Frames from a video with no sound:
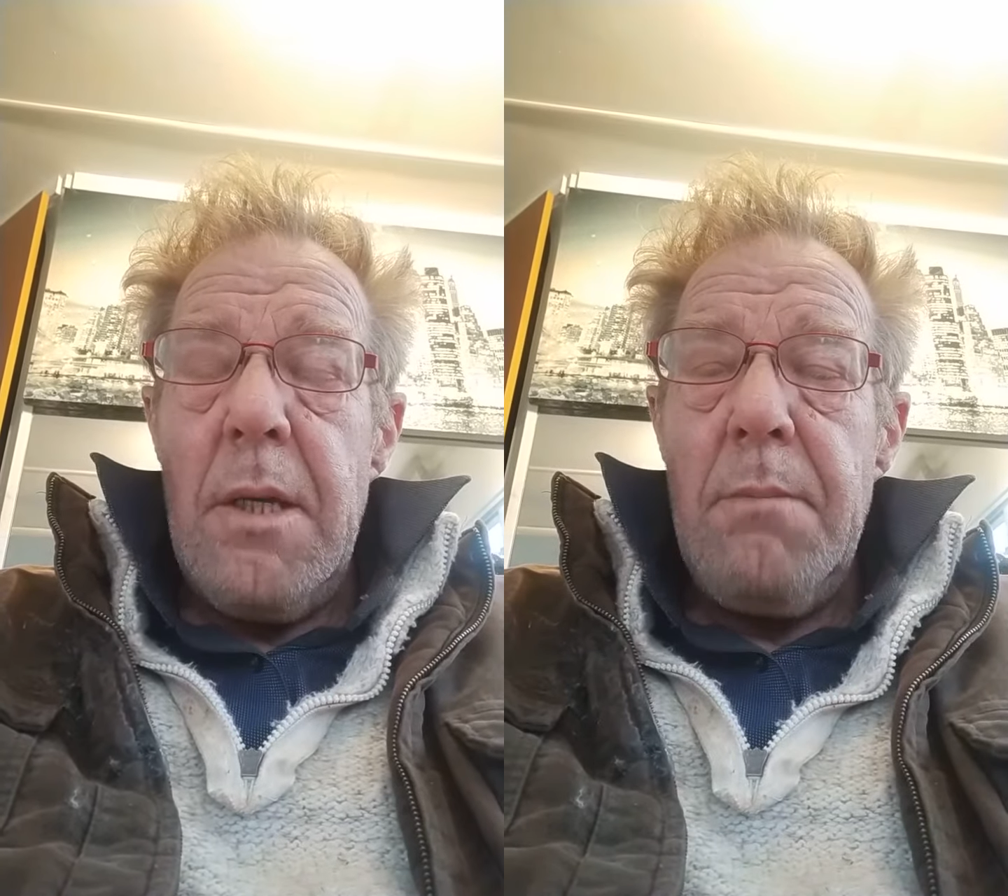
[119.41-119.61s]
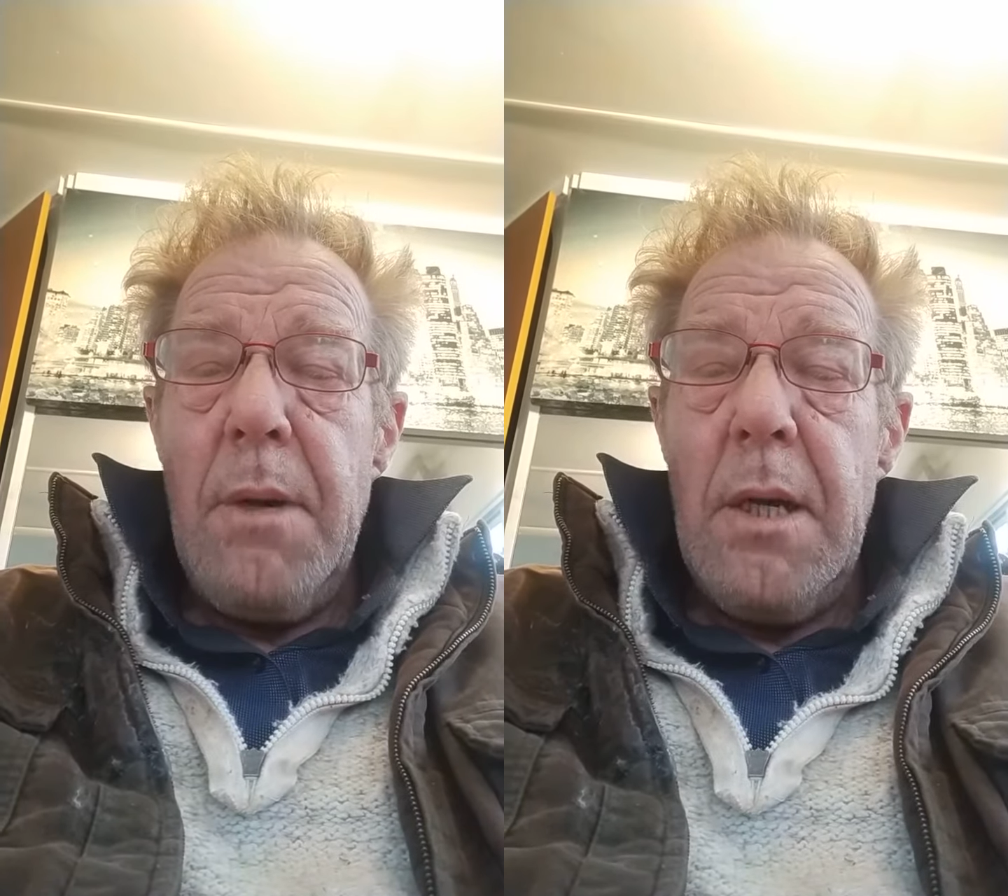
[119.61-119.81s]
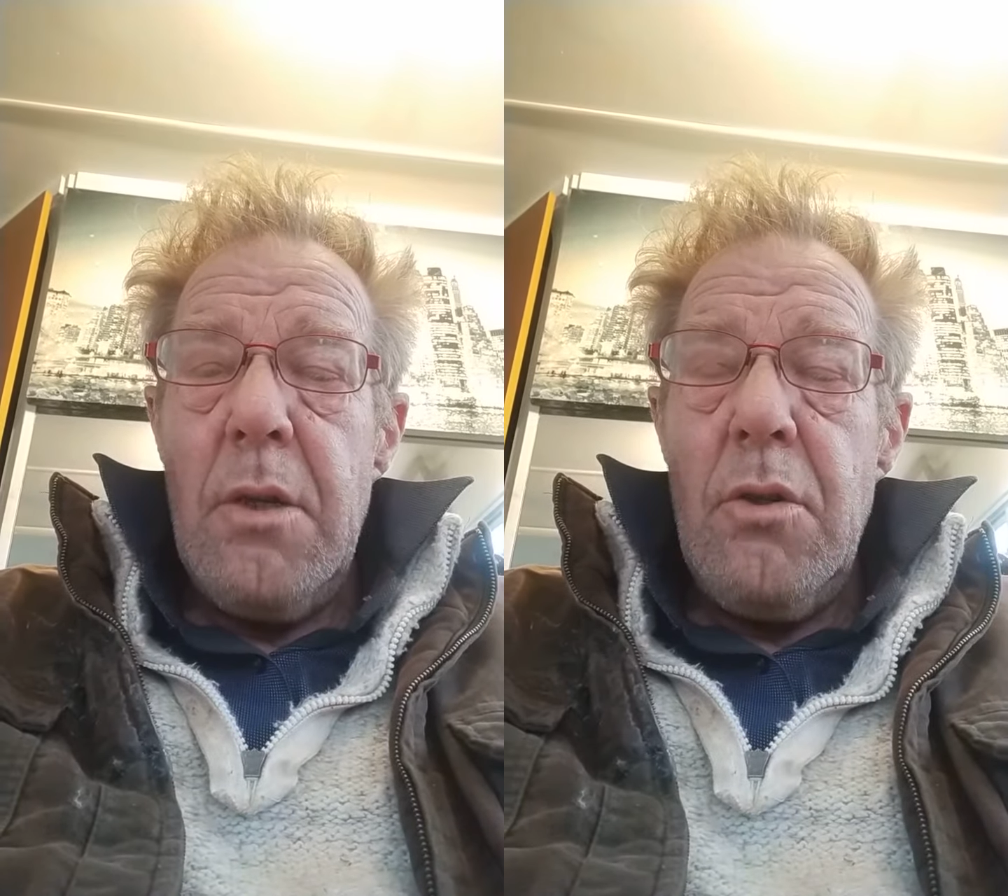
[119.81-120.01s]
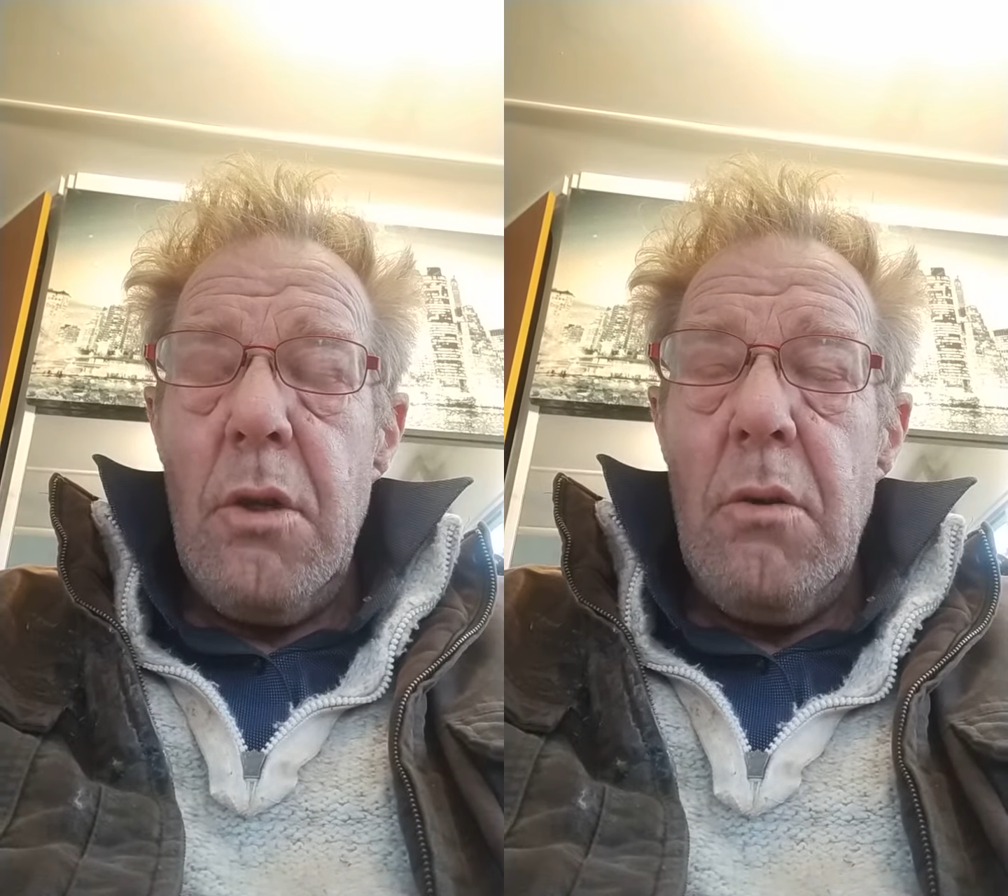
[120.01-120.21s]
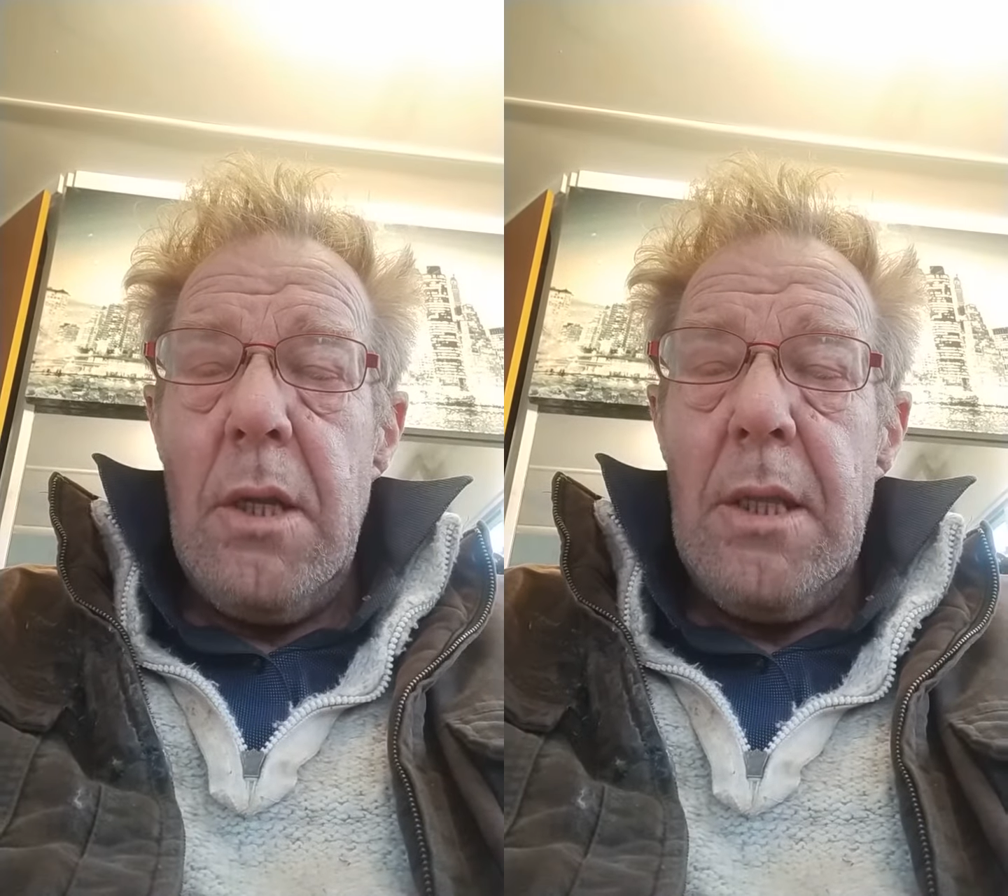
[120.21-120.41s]
by
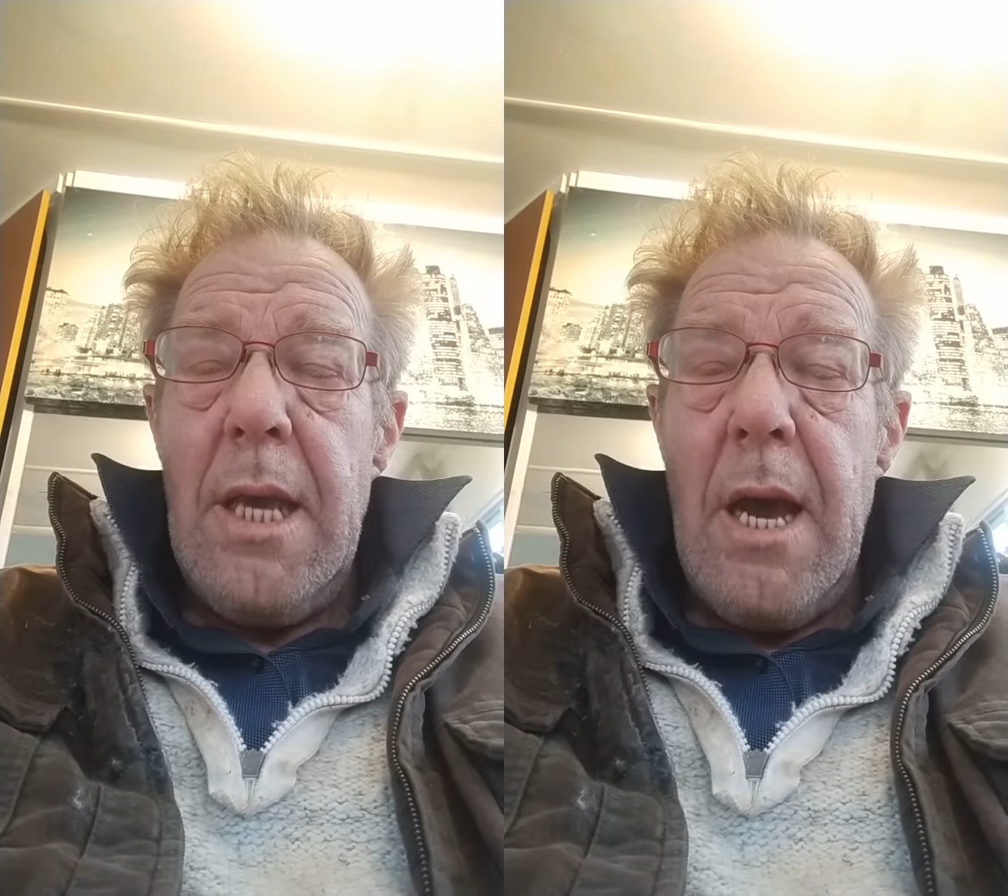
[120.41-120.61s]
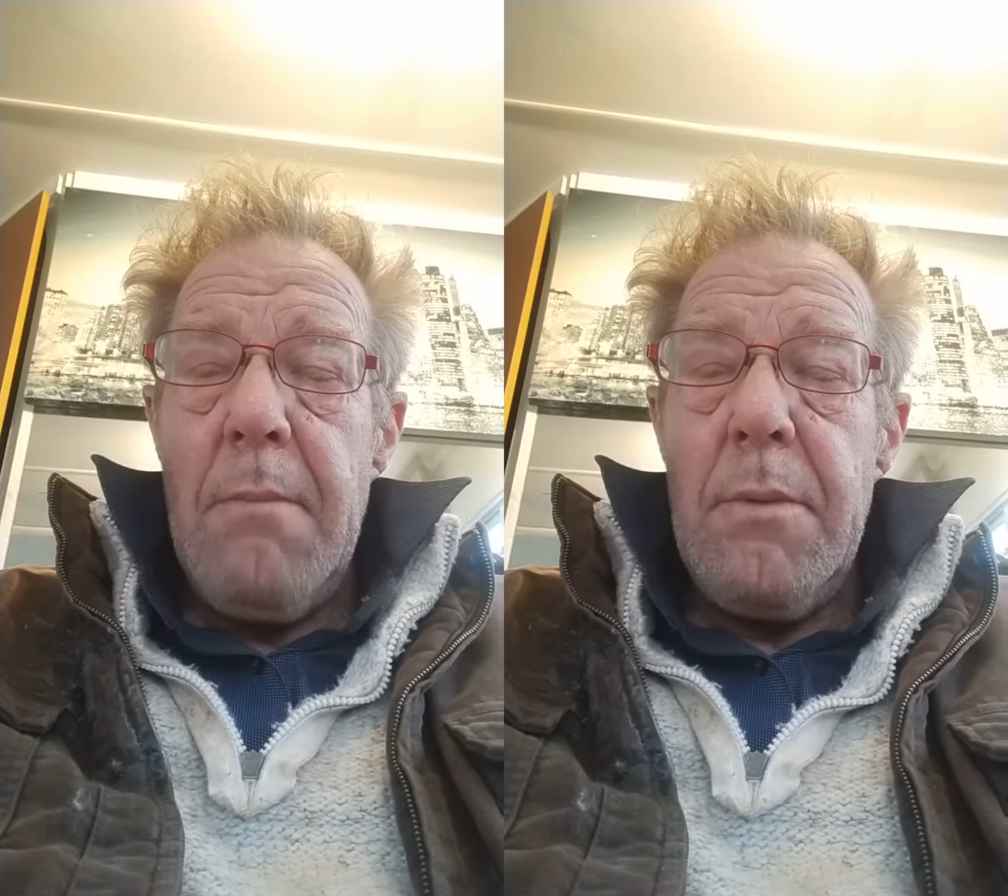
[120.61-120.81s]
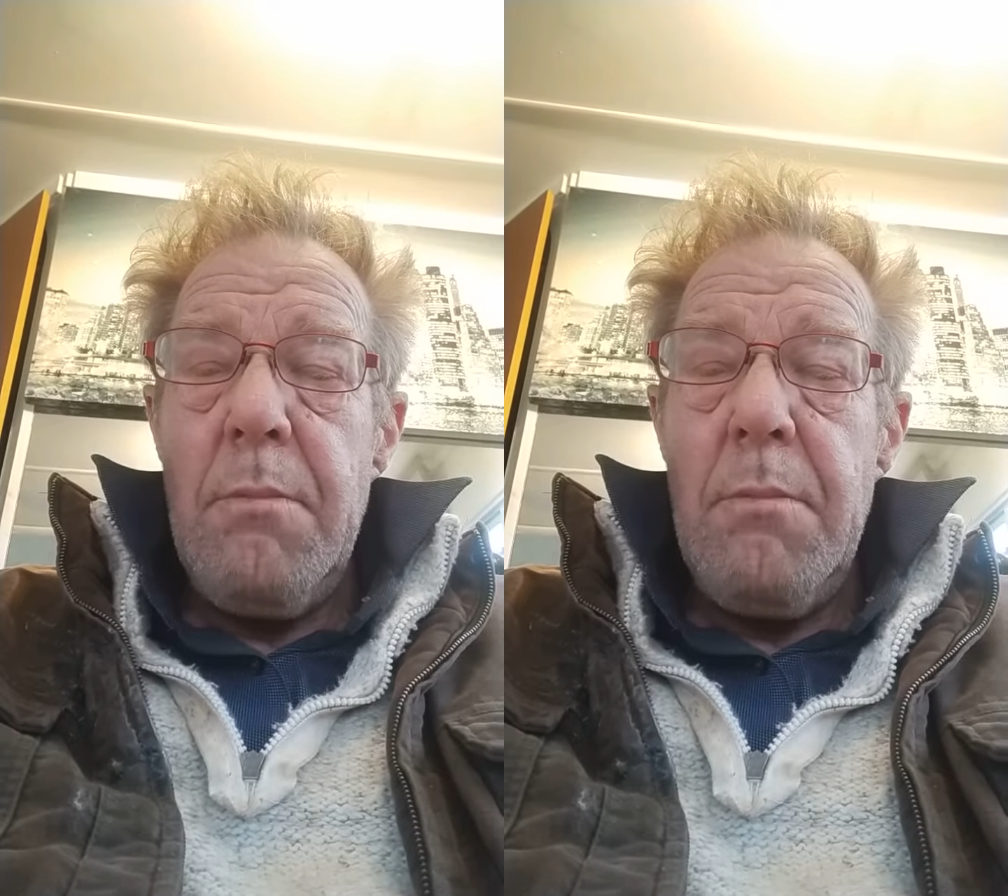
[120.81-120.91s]
controlling the amps.